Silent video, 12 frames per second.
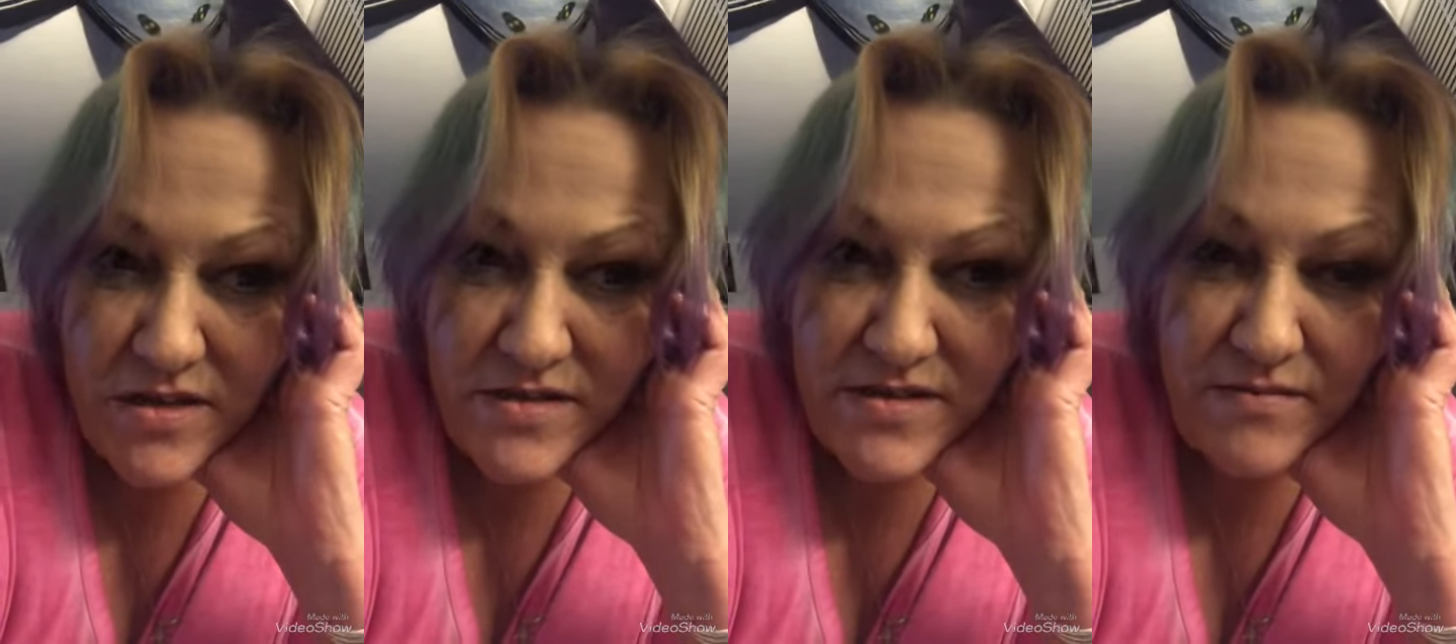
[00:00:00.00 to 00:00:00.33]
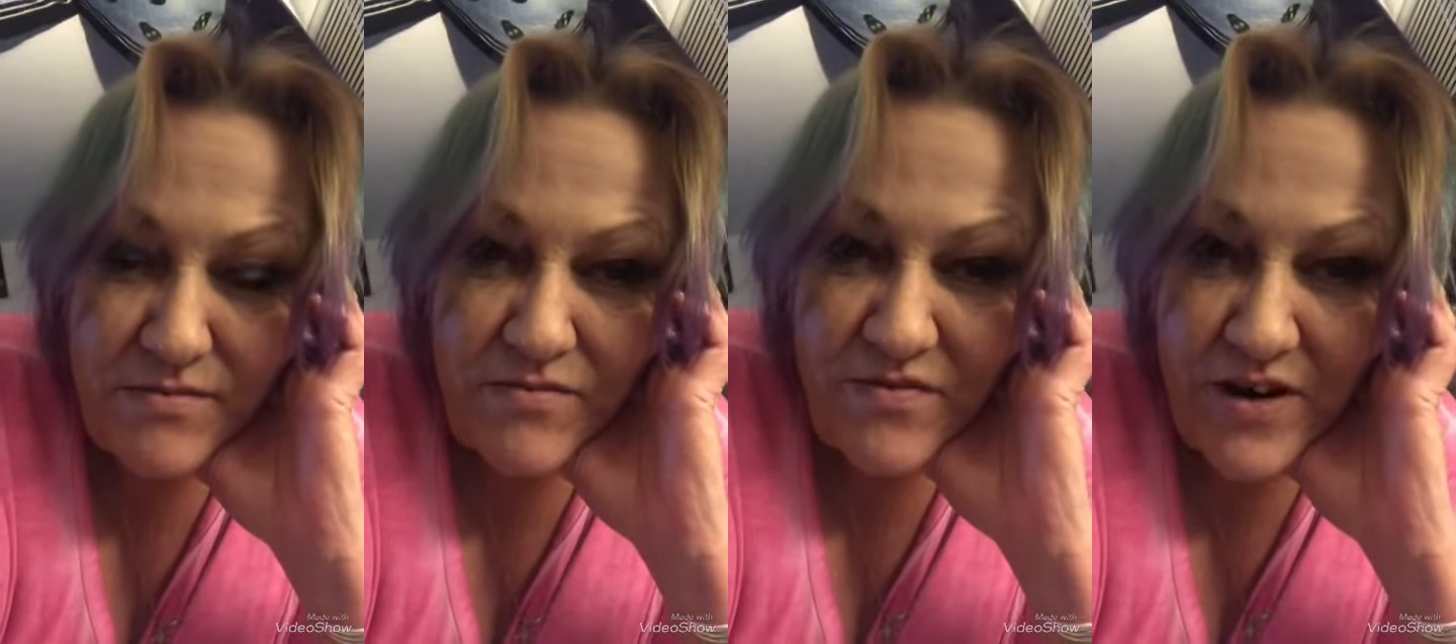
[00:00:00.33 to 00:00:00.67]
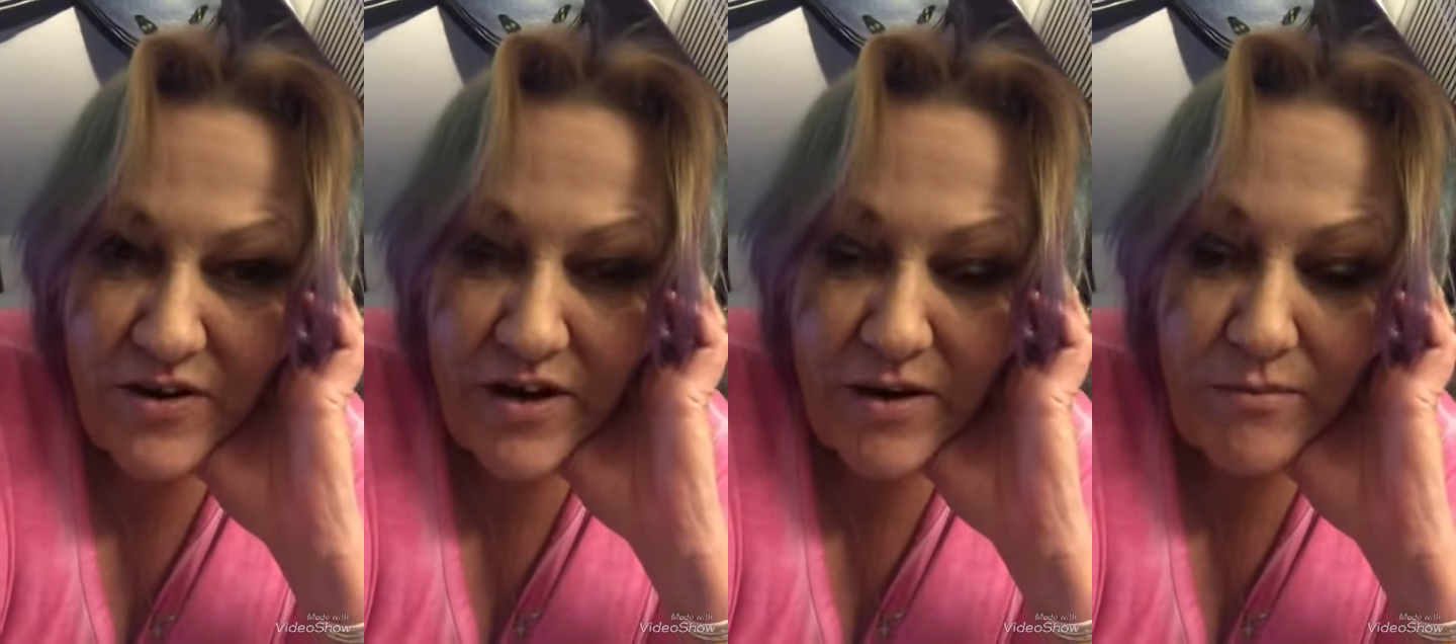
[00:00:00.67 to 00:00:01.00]
some
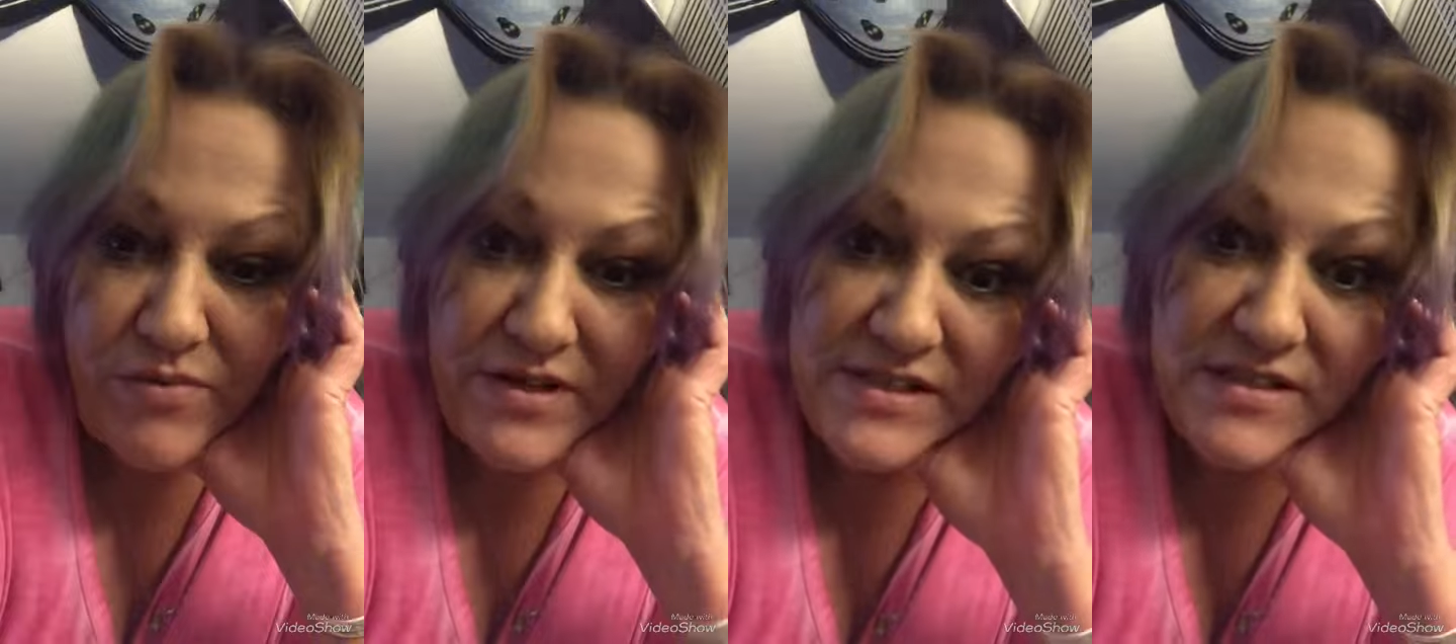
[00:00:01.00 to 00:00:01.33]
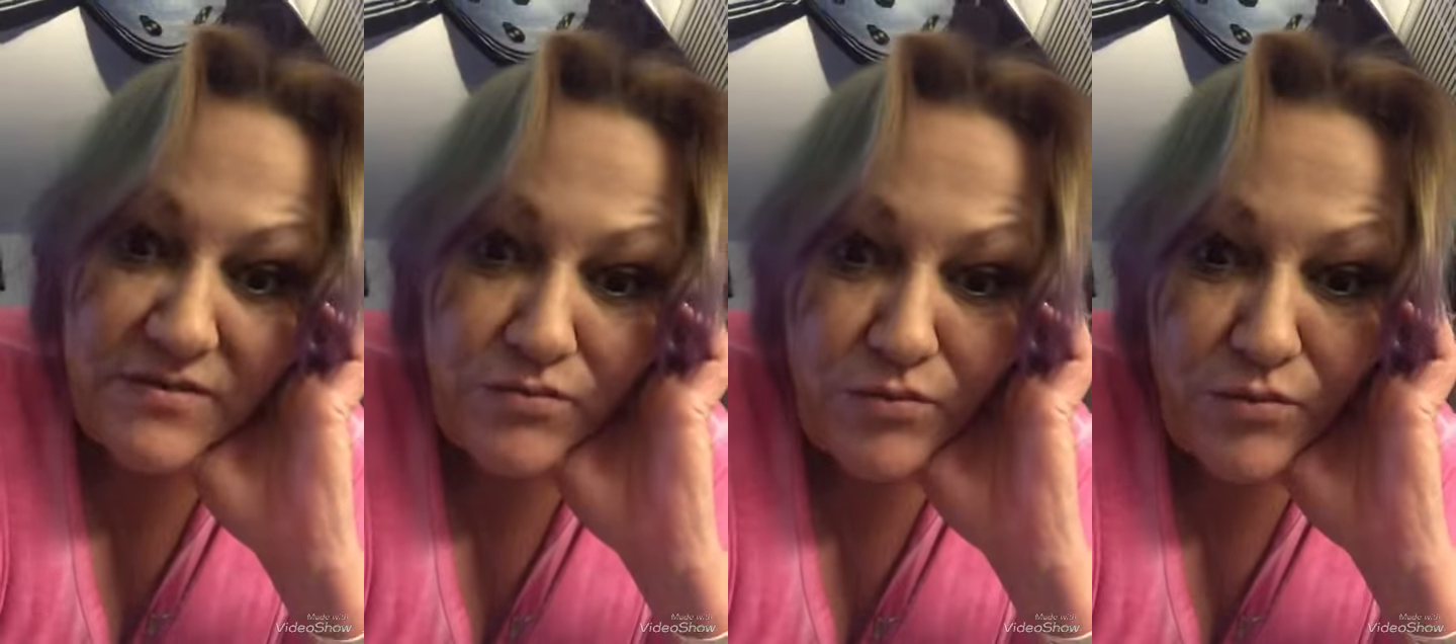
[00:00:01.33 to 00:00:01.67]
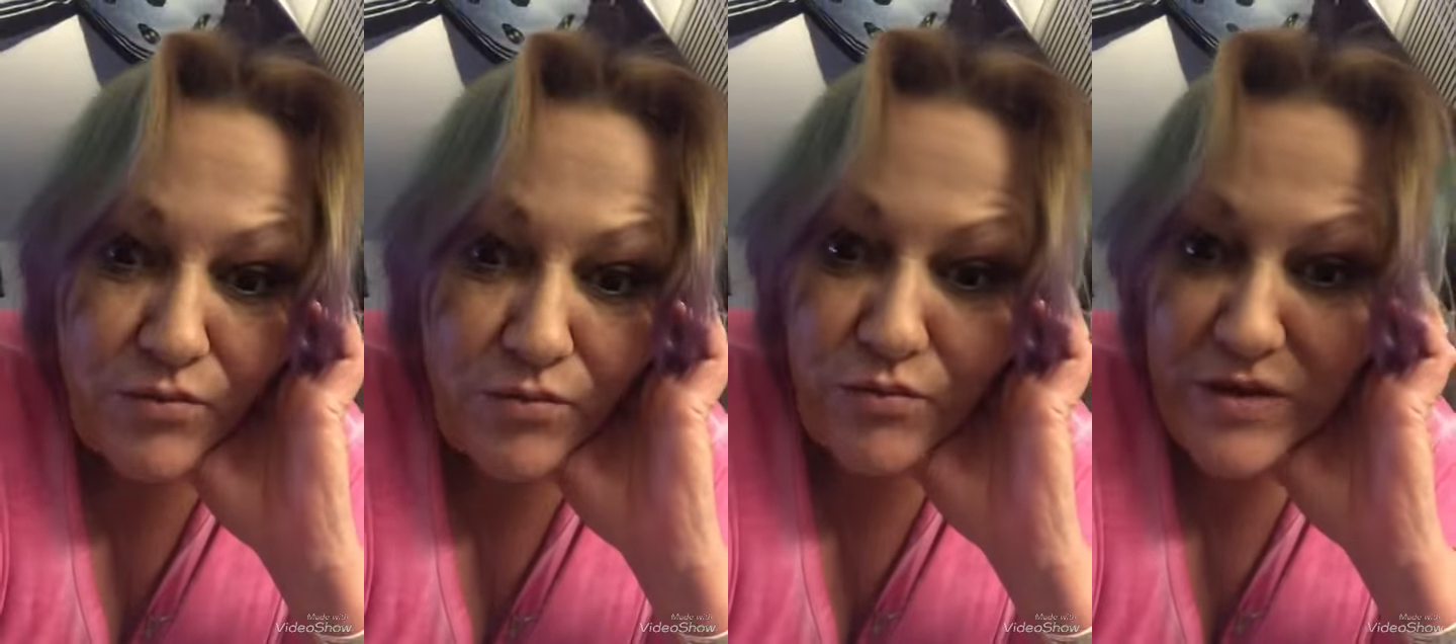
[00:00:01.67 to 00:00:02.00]
very impressive
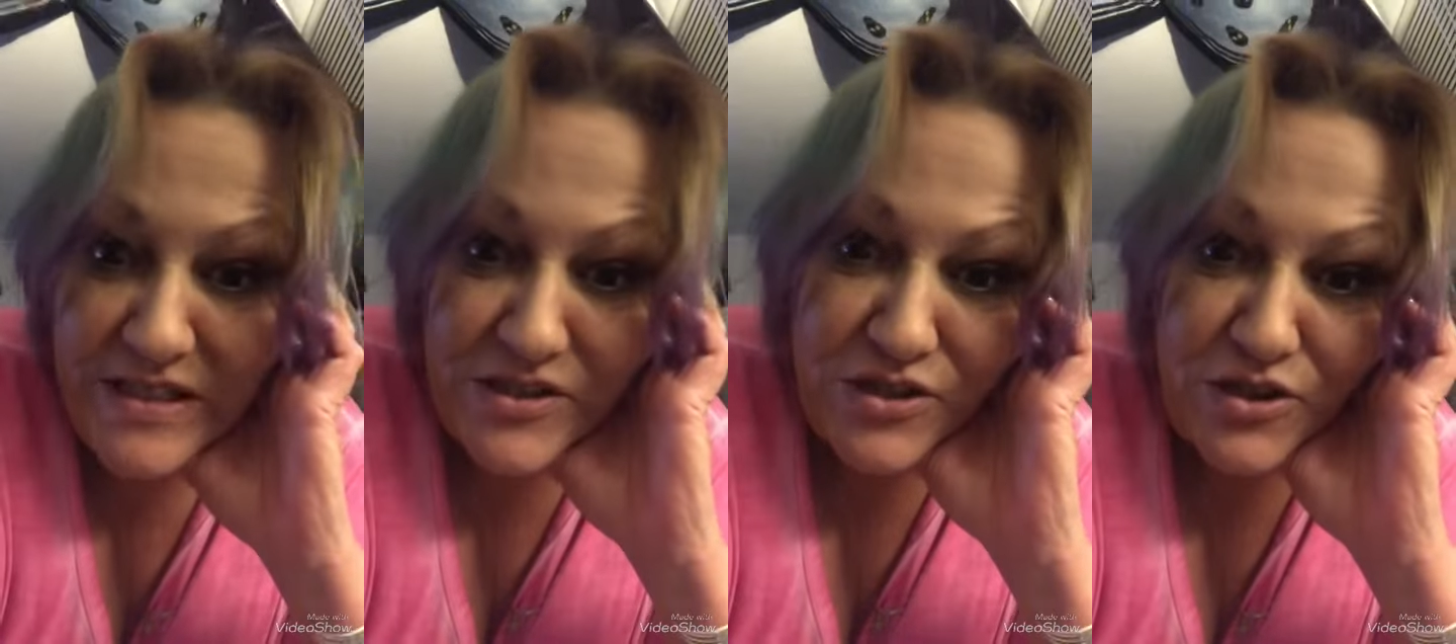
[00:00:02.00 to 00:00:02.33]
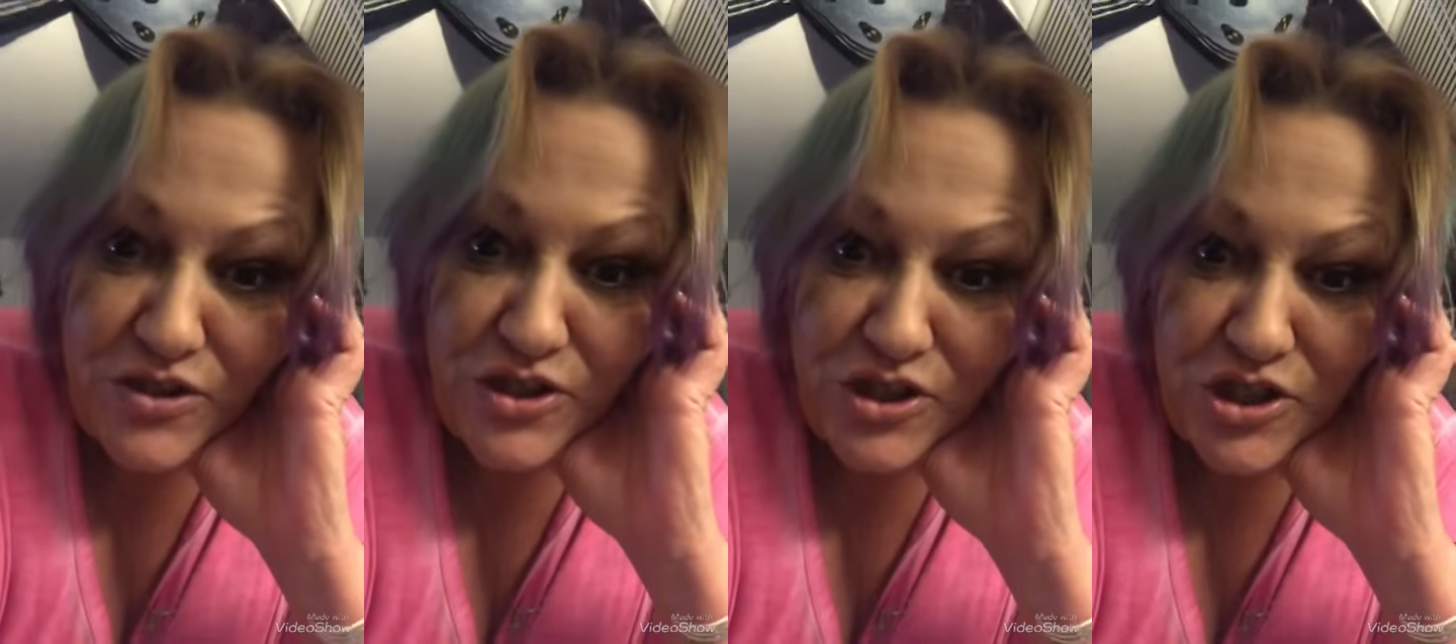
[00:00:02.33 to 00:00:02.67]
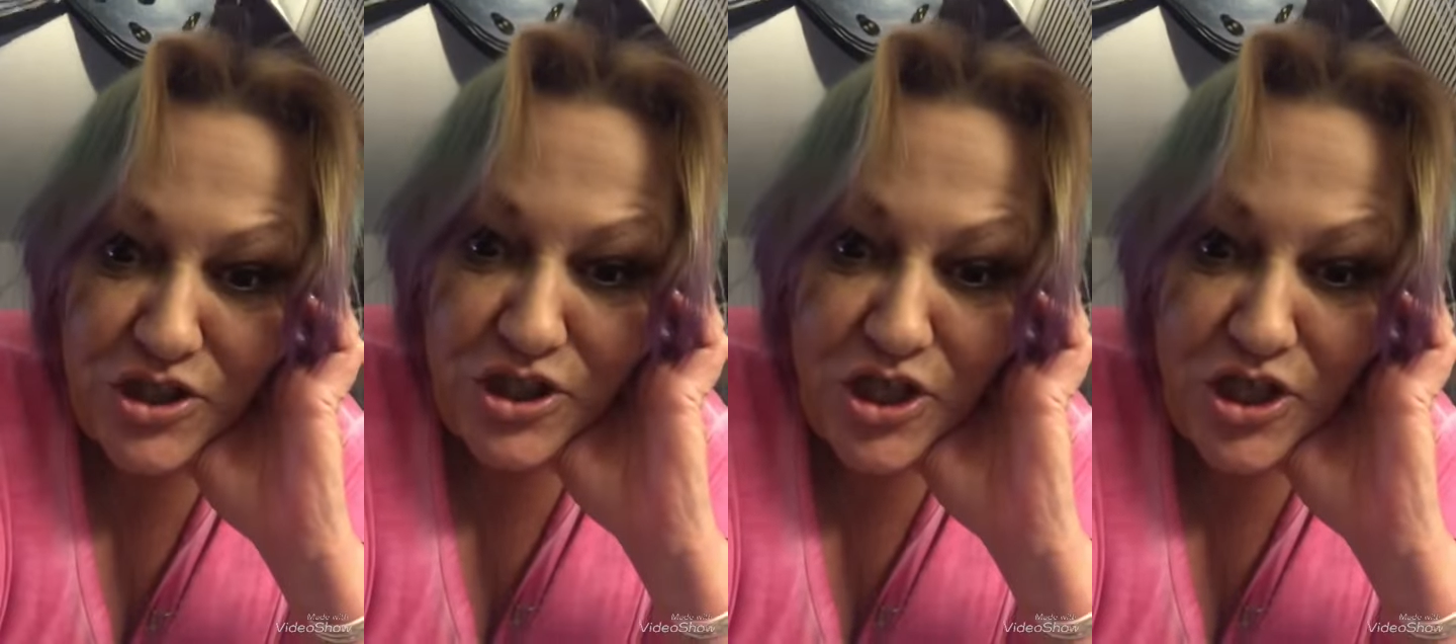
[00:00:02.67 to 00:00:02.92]
research